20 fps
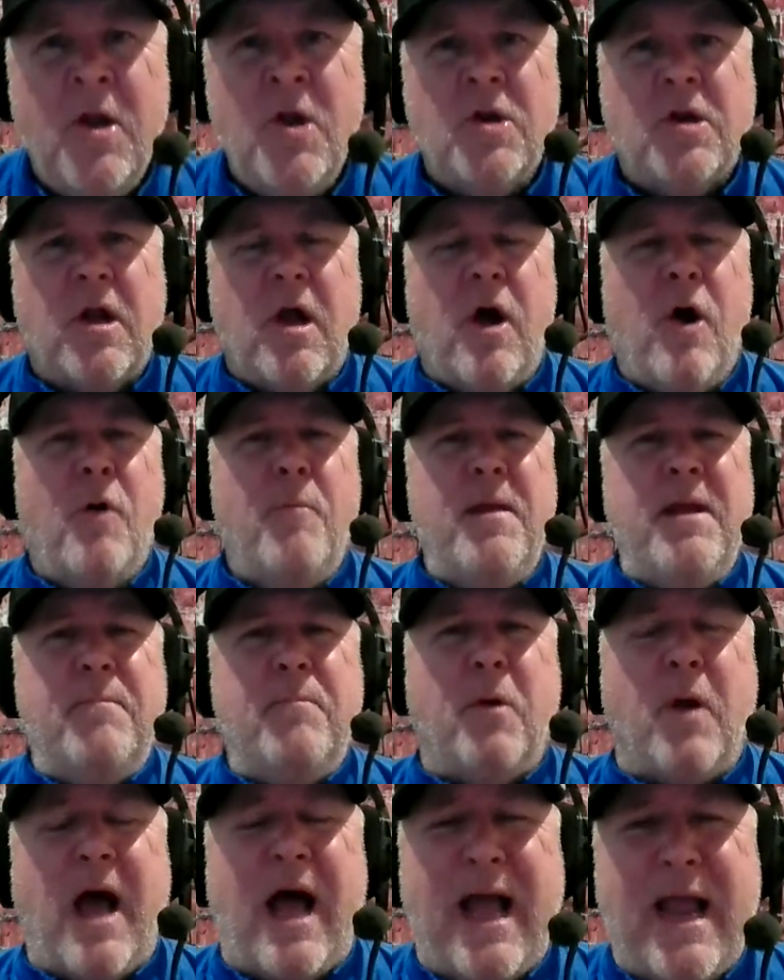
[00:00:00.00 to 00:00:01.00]
Kobe
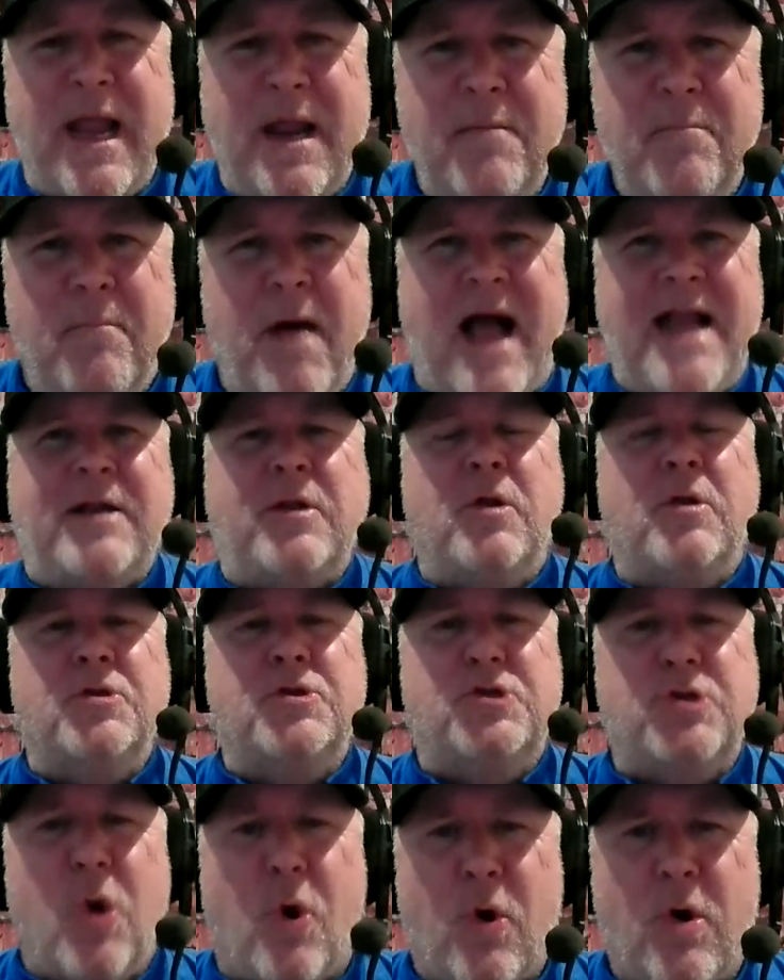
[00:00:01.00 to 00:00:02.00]
Bryant, Michael
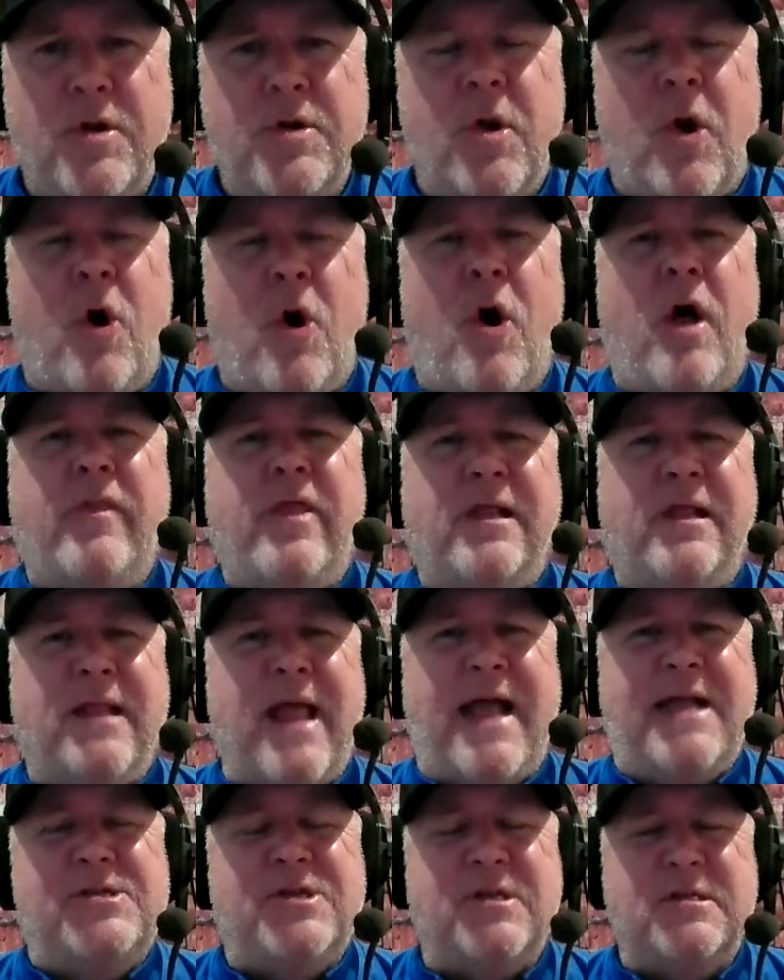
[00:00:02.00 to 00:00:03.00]
Jordan, all the
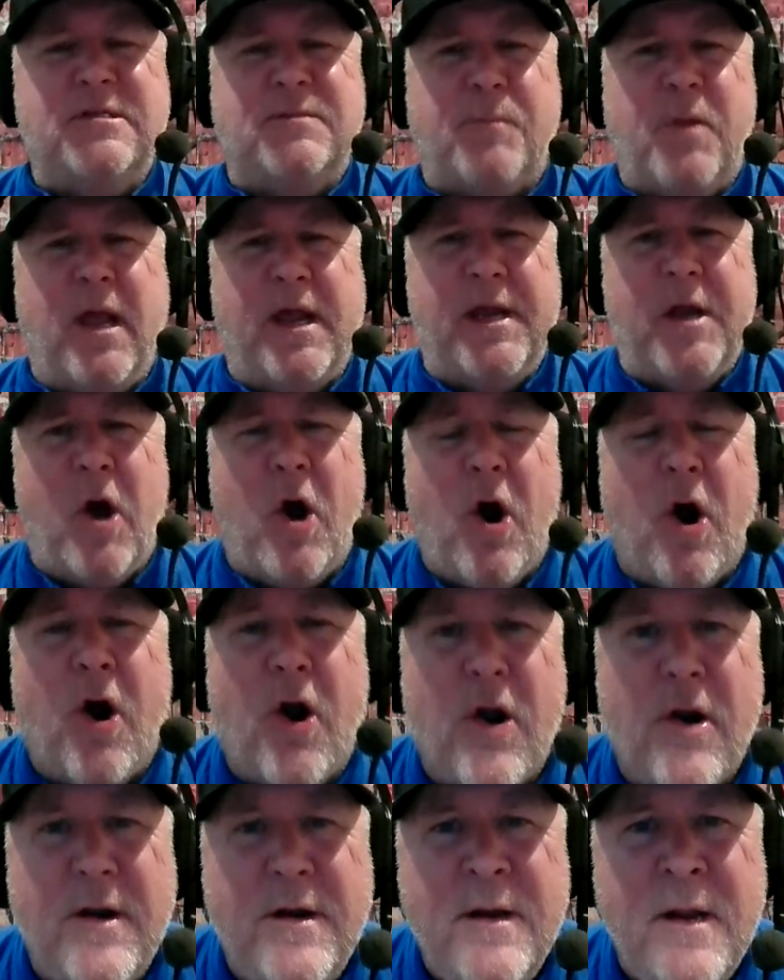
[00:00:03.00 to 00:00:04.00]
legends played
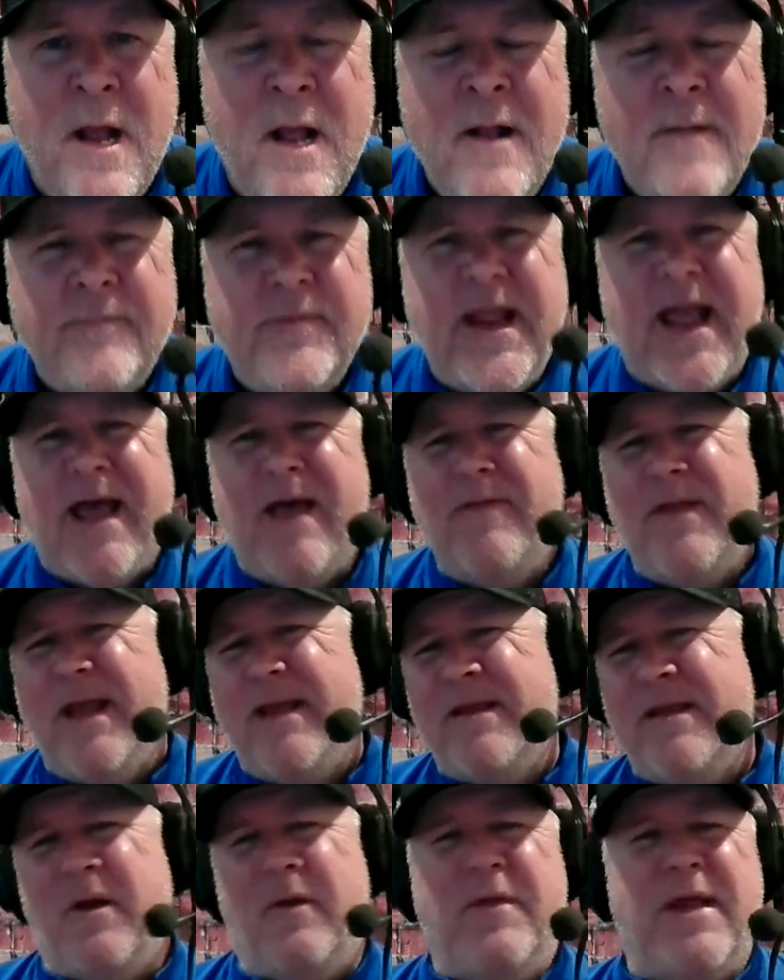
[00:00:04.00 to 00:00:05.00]
hard. Yeah,
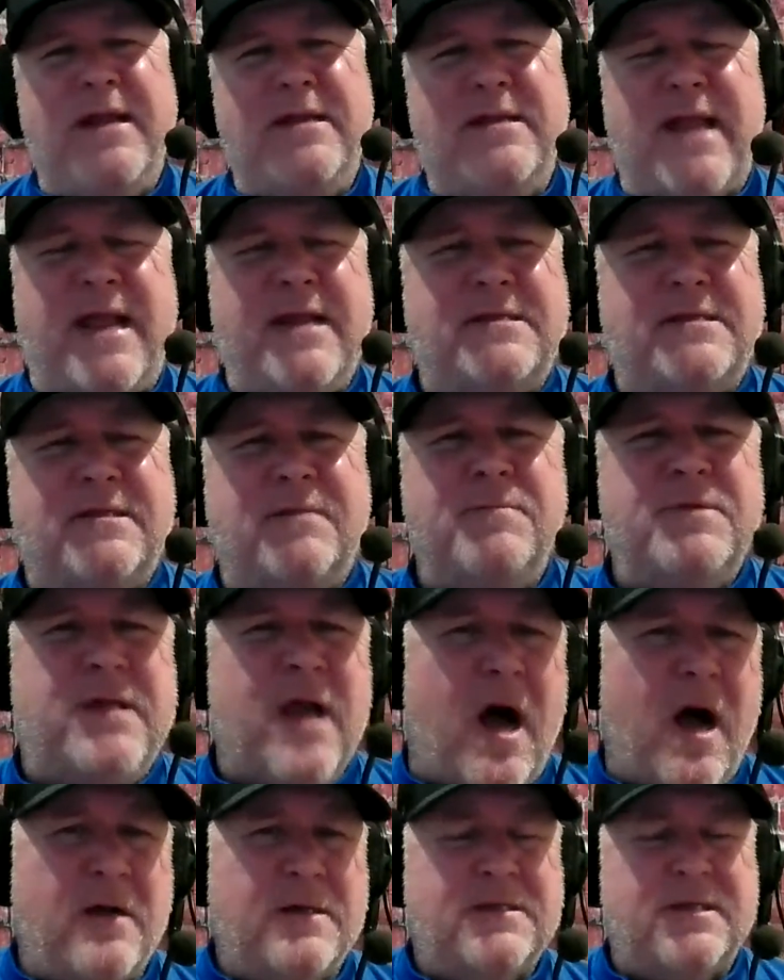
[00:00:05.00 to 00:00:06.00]
they take some
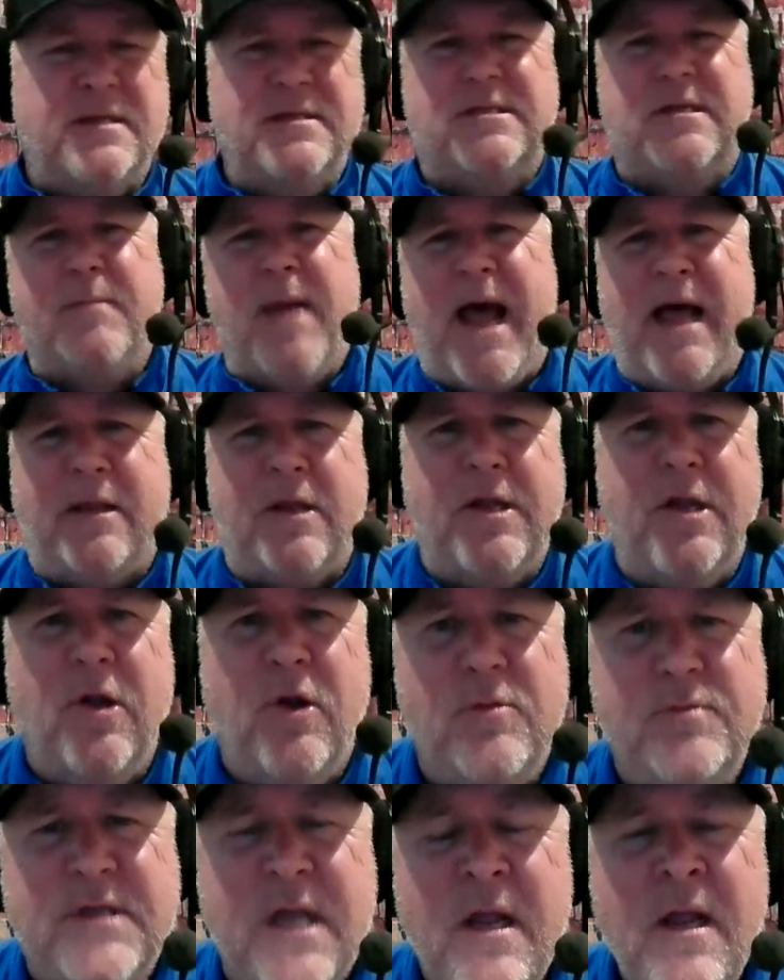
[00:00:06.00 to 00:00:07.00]
dunks and some
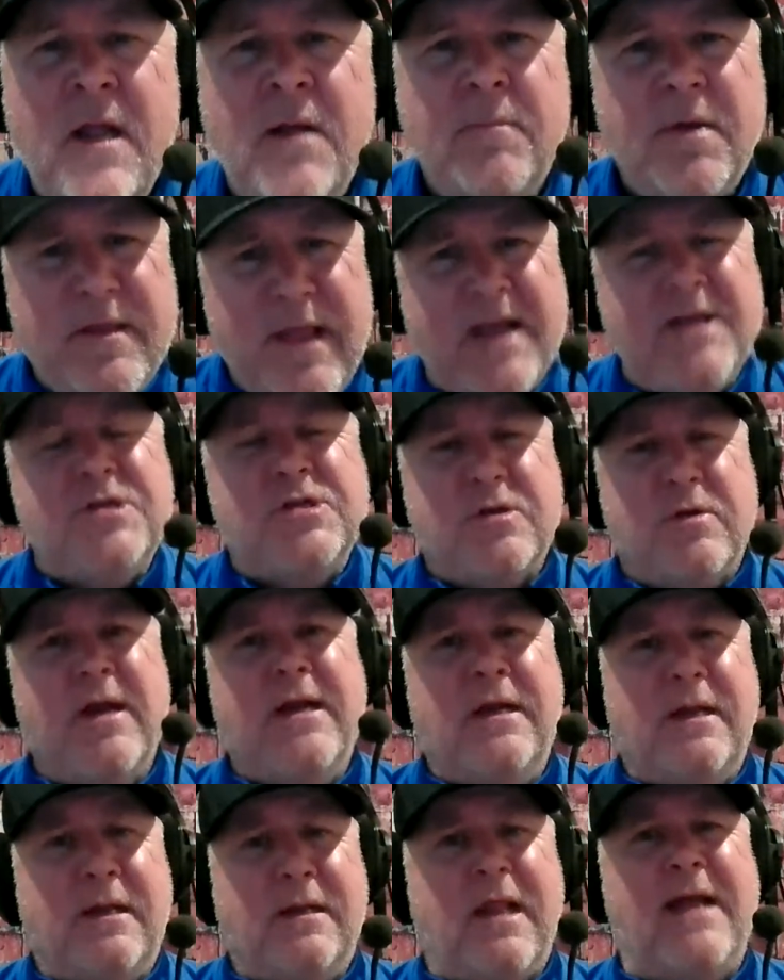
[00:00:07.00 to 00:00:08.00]
alley-oops, but they
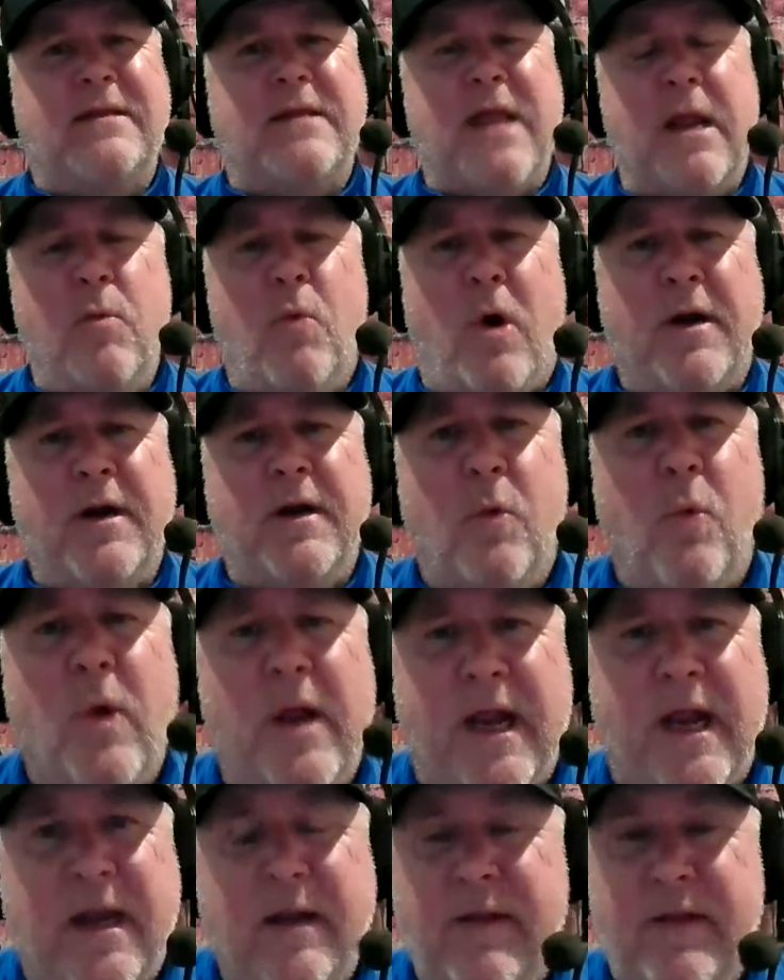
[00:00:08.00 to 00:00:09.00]
treated it like they wanted to
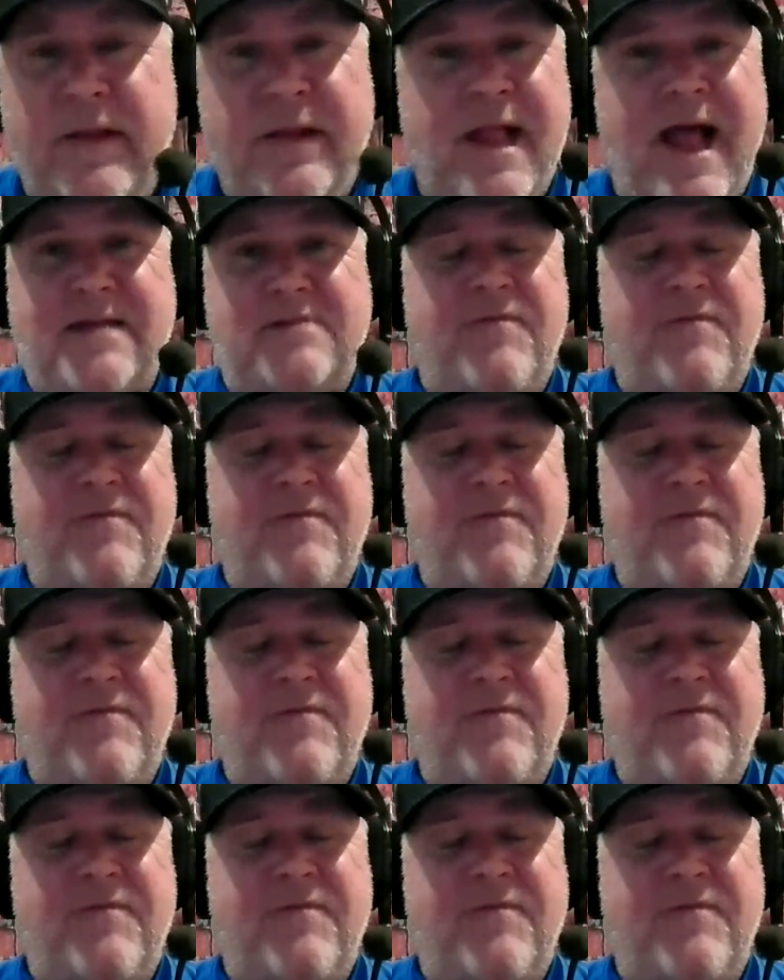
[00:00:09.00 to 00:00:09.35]
win. And in the last